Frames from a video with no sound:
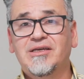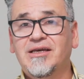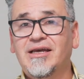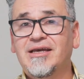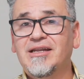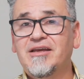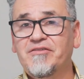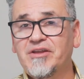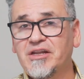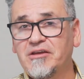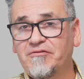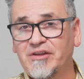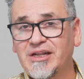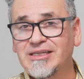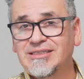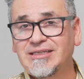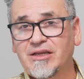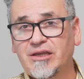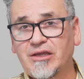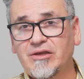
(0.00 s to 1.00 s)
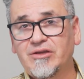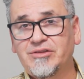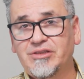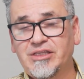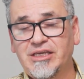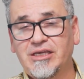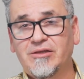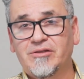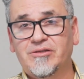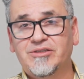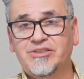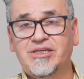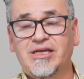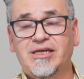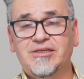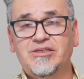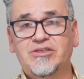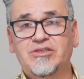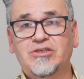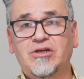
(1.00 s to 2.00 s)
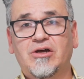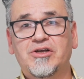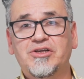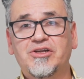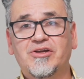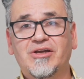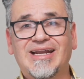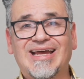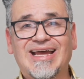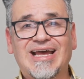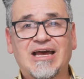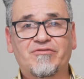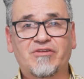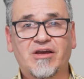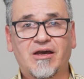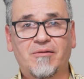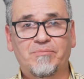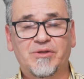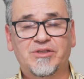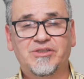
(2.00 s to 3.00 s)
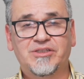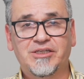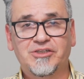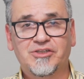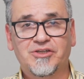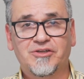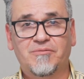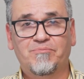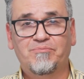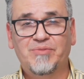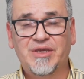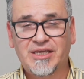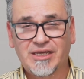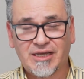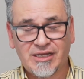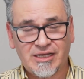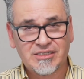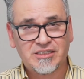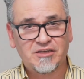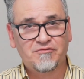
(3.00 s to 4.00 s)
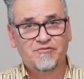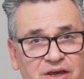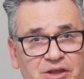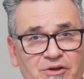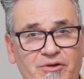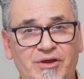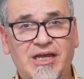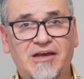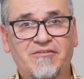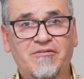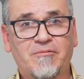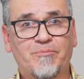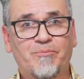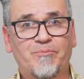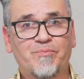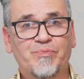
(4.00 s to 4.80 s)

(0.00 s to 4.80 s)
and even if it is a good deal, chances are you're gonna have competition, because if I don't have